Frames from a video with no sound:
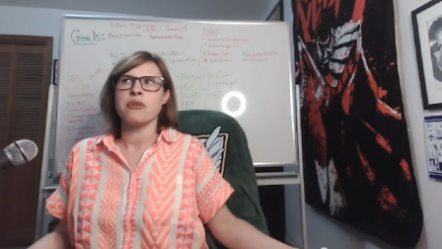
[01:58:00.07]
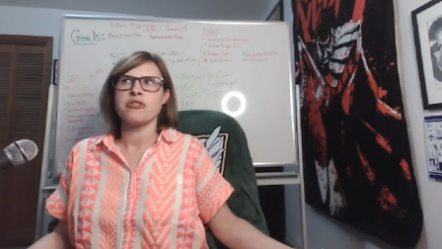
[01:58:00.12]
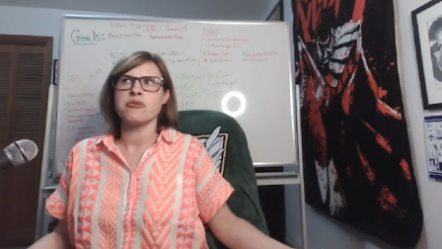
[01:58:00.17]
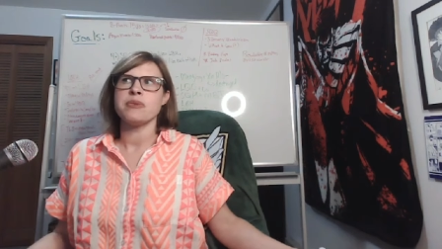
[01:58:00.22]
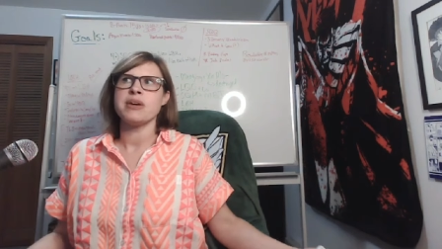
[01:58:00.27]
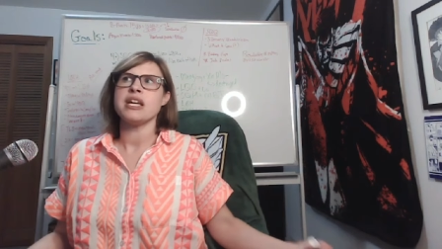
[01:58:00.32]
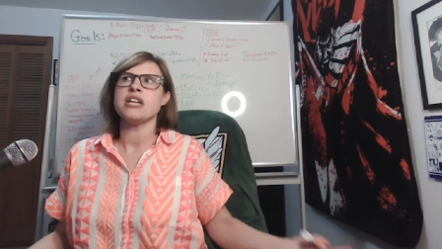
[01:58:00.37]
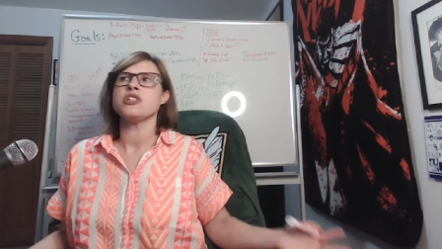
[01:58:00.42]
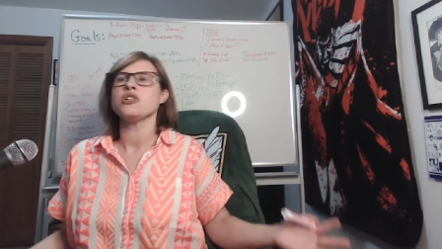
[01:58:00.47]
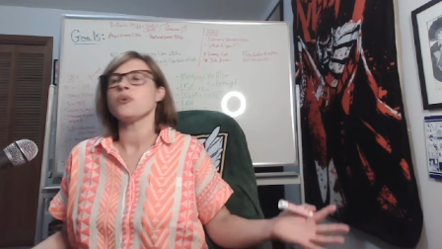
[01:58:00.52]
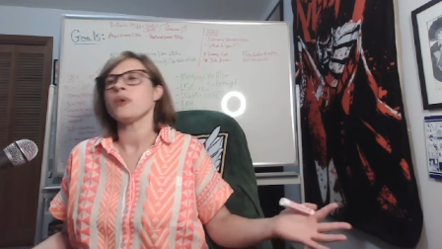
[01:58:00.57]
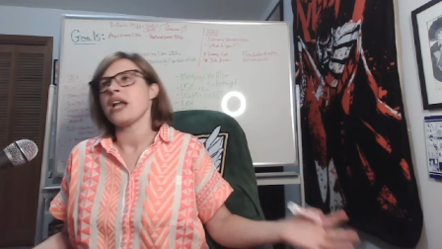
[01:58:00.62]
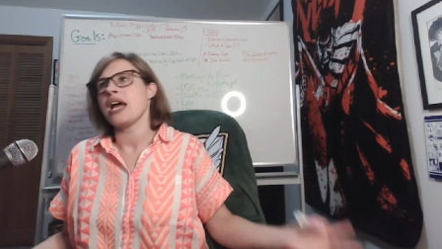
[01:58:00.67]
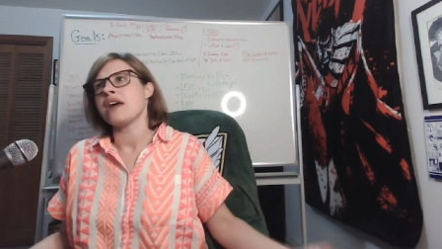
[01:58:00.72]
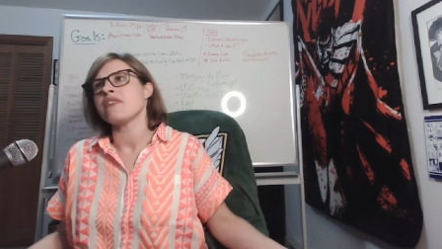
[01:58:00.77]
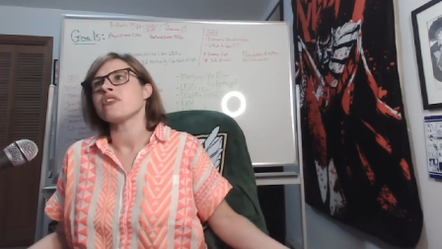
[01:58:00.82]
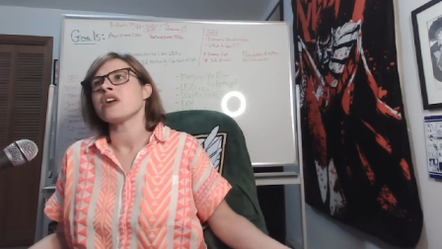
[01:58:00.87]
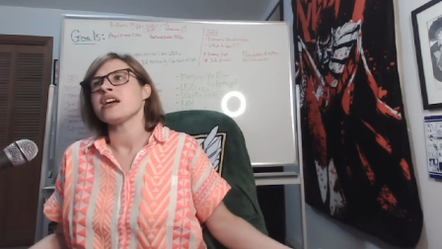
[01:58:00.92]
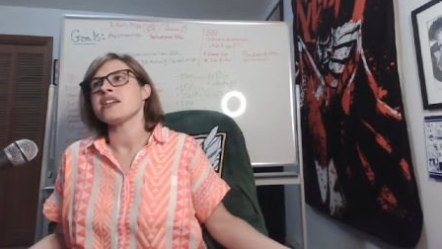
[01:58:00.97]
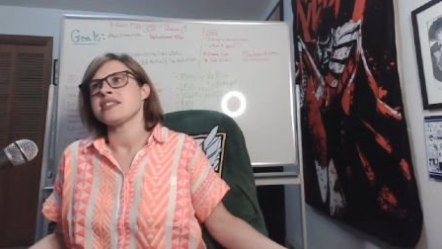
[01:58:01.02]
with me and do
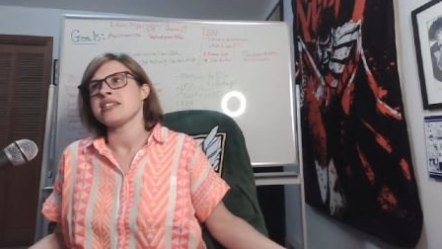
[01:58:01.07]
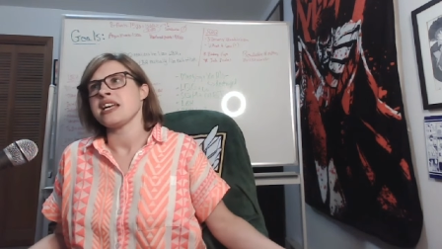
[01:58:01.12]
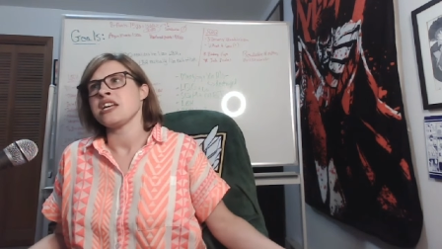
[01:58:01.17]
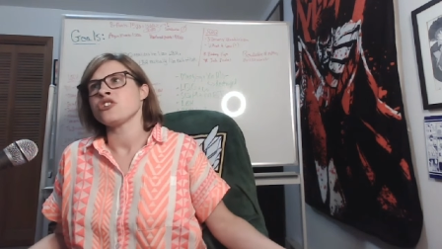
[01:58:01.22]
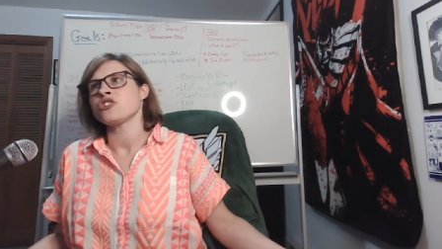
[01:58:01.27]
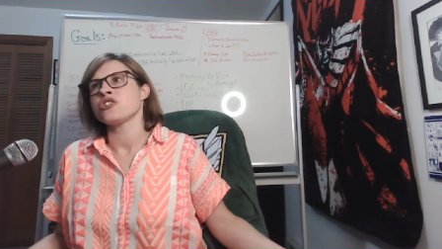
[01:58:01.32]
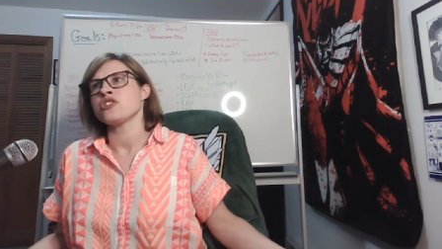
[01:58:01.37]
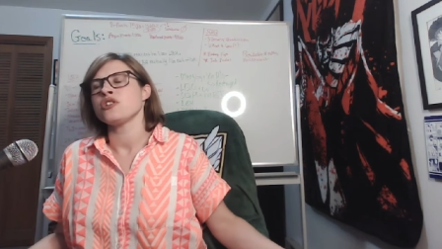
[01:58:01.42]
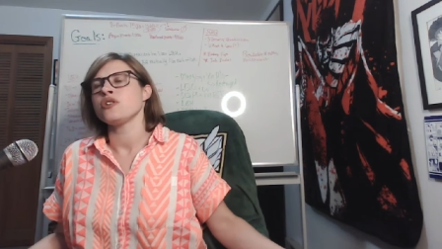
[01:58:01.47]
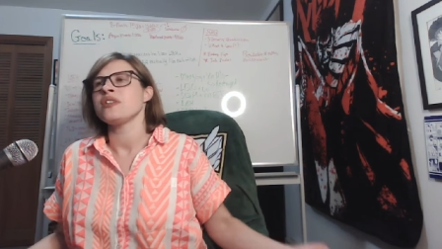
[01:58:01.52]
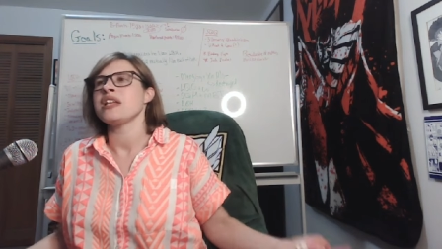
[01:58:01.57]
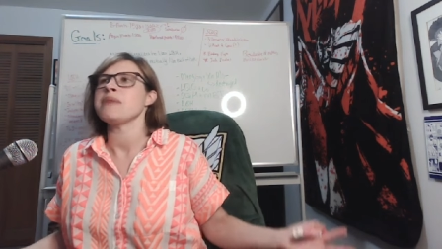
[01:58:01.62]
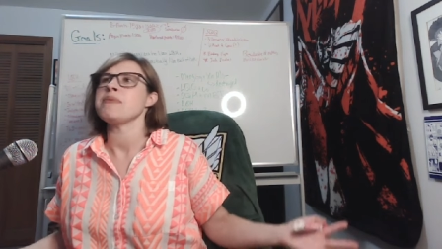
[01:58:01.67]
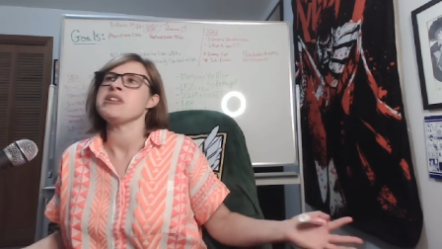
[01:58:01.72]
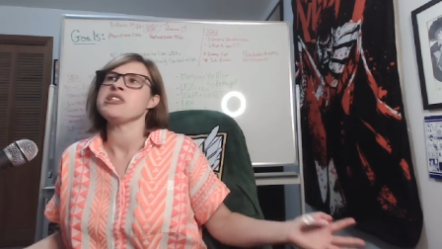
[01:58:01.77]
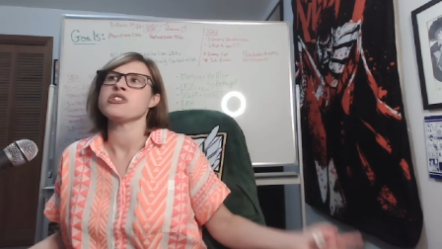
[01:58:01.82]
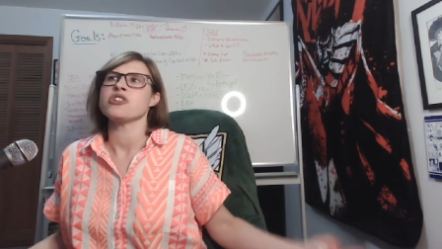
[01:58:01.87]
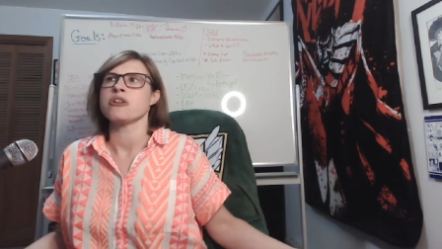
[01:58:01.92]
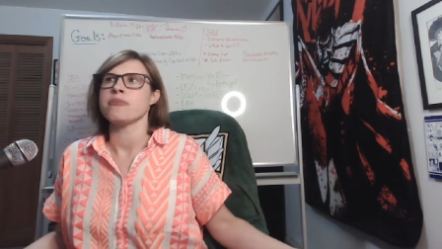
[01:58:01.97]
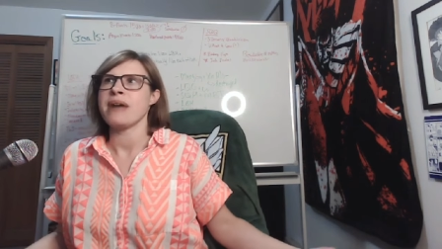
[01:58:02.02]
whatever I say, Shizun, that
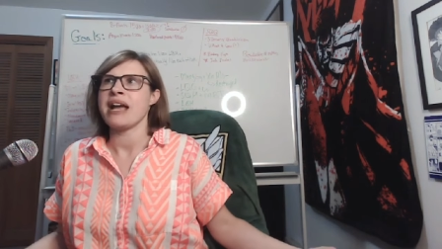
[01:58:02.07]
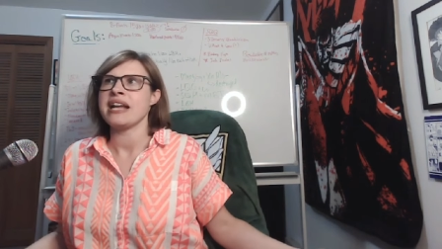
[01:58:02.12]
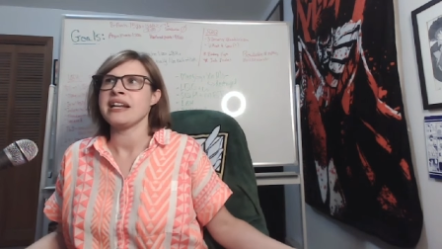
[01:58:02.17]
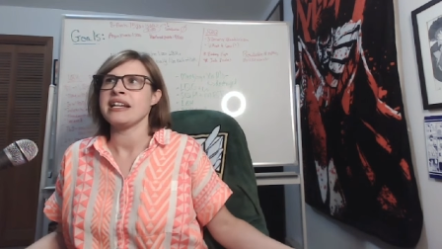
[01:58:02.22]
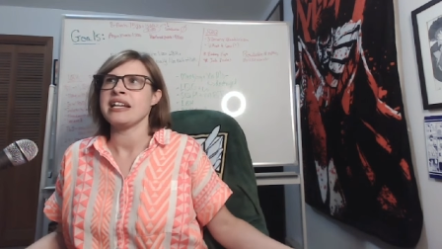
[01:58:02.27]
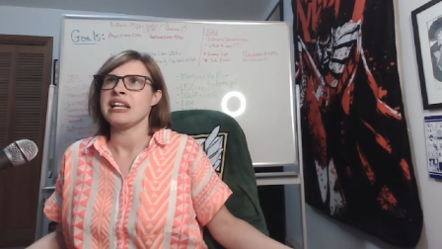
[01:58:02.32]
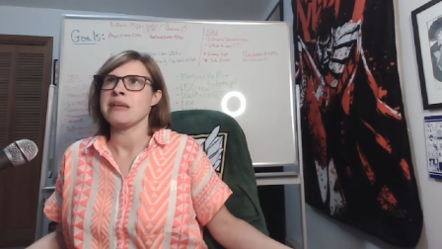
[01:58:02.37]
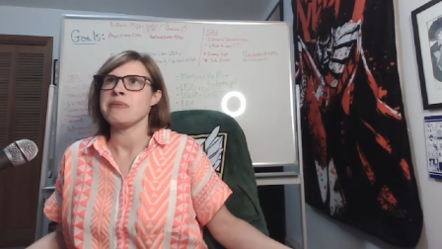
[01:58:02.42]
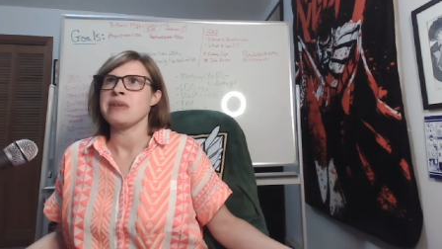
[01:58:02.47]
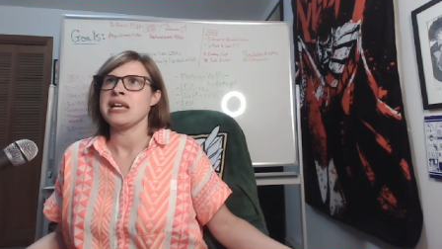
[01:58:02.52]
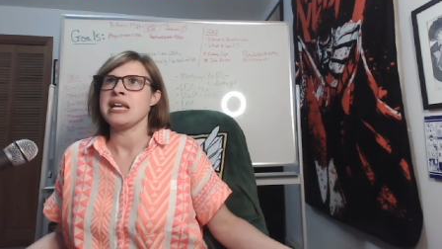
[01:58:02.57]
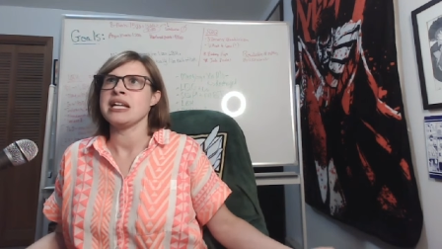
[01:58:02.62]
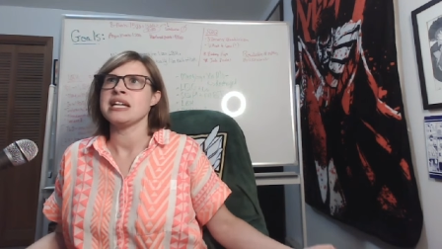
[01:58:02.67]
means you're abandoning me.